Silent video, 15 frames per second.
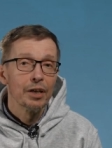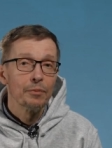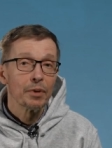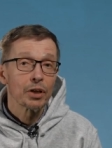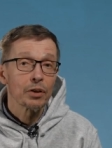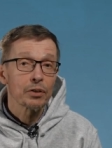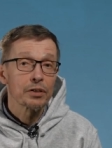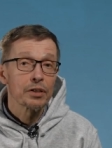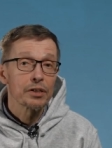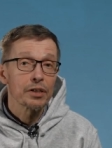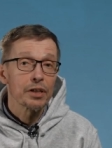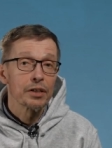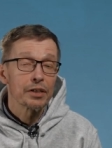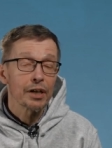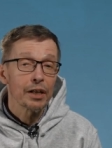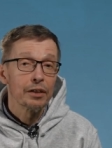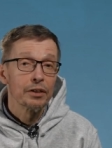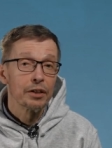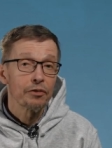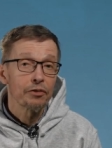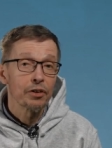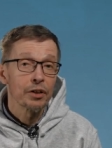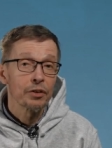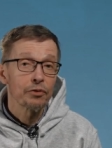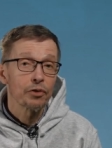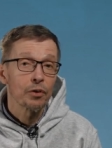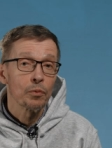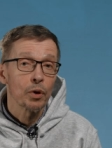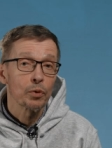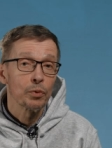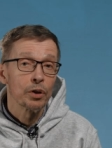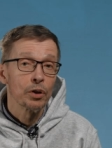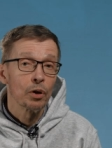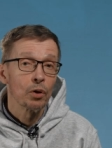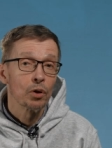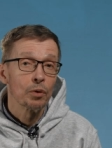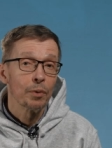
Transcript: because it's entirely different from what we know